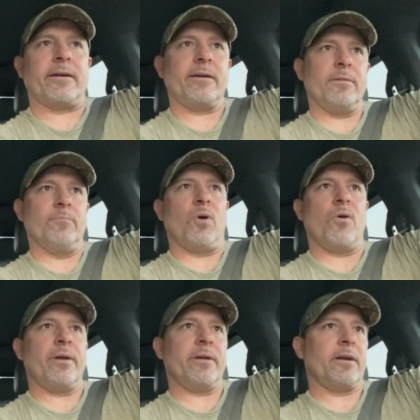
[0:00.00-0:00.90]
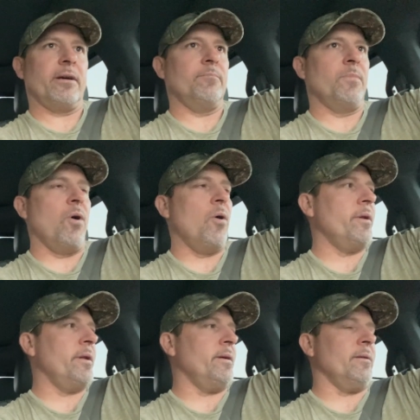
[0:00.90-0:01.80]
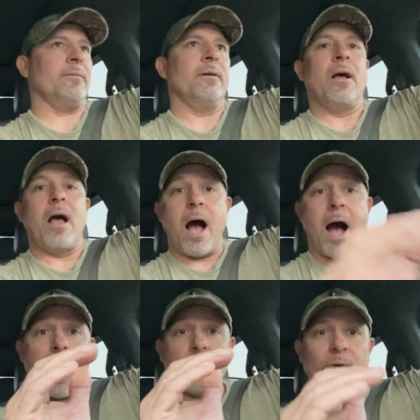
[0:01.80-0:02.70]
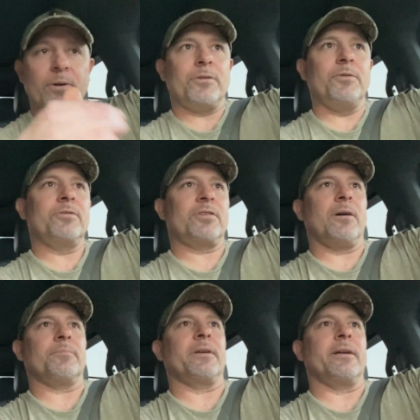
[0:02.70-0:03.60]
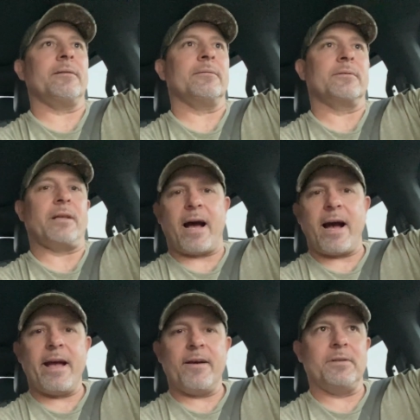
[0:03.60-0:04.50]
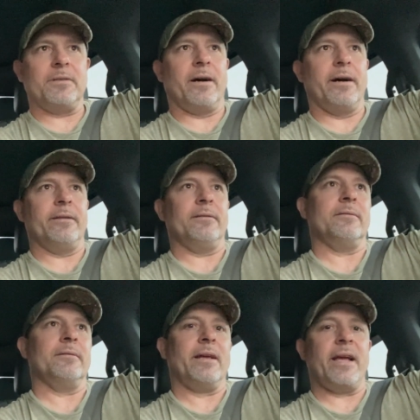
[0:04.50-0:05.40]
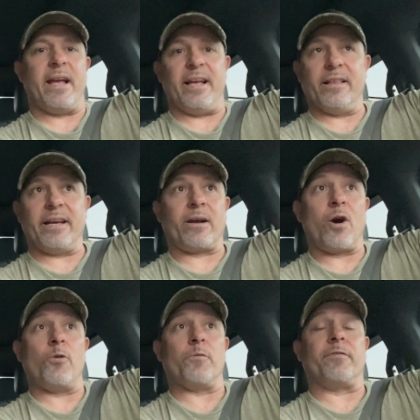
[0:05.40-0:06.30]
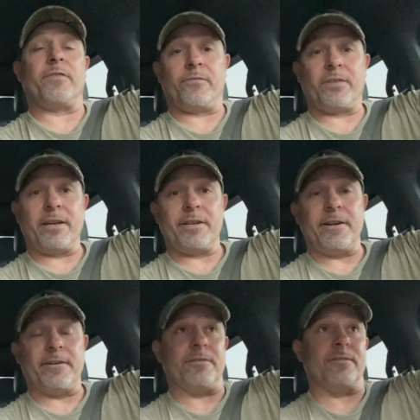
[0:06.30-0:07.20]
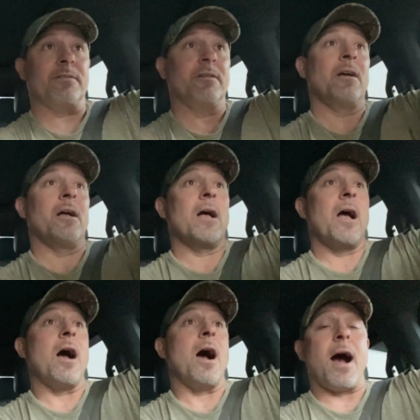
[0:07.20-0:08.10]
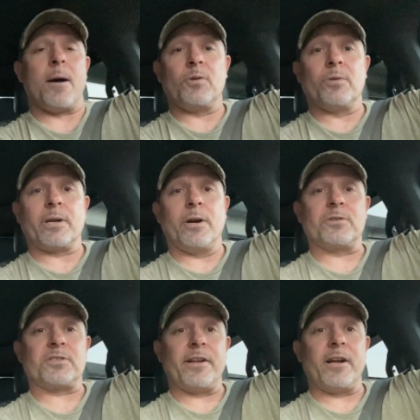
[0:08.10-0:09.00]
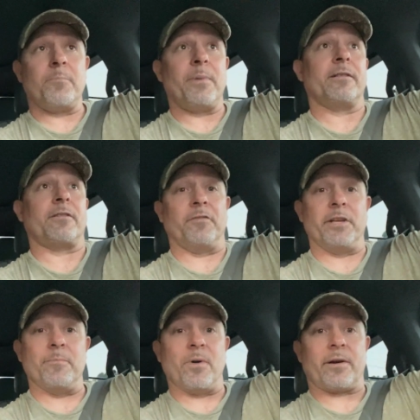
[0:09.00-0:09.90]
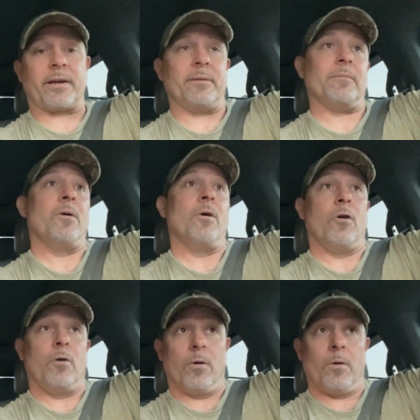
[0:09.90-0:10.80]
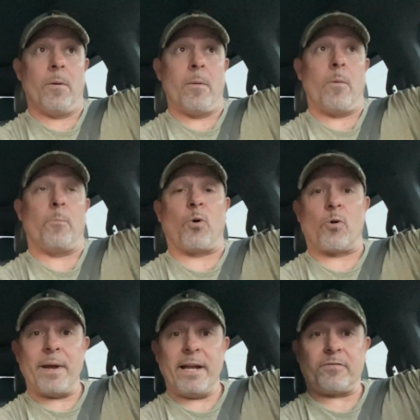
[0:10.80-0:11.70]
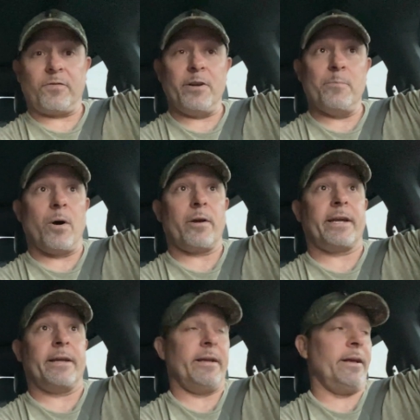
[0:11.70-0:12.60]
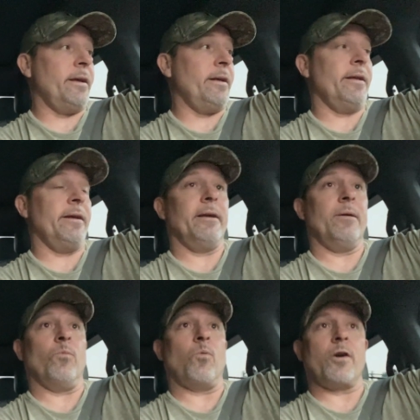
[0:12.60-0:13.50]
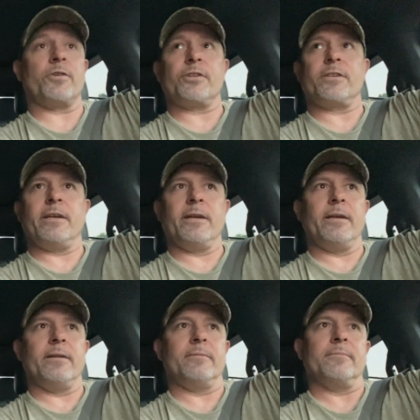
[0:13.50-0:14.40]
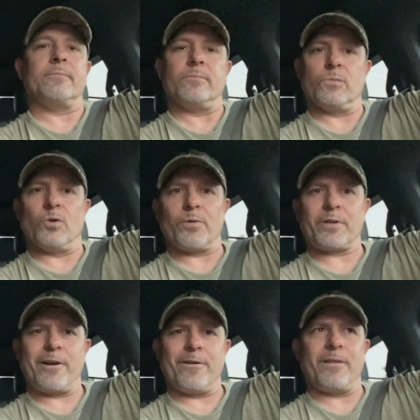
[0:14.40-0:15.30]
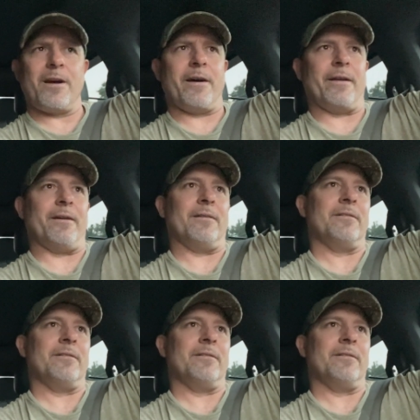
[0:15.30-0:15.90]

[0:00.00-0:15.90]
Good morning, good morning. I'm gonna do something that I haven't done in like over fifteen years. I'm gonna go set up at the flea market. Poor Man's Flea Market in Washington, North Carolina.